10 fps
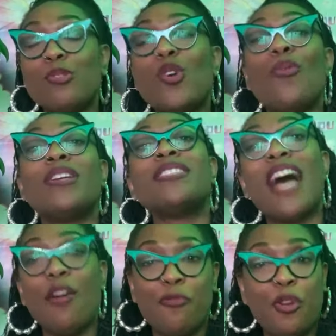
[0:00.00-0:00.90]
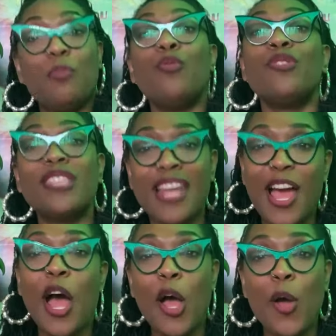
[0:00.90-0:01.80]
So when it's time for you to move into
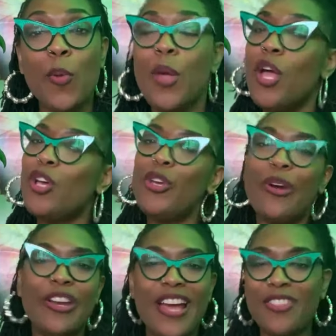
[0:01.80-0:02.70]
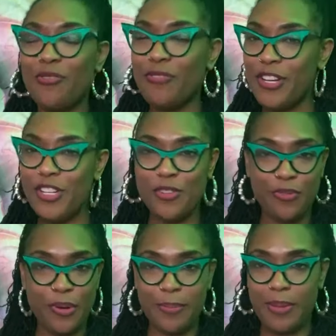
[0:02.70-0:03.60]
that home, you already got the furniture
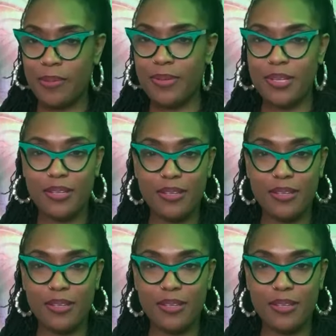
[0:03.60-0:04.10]
for it, baby.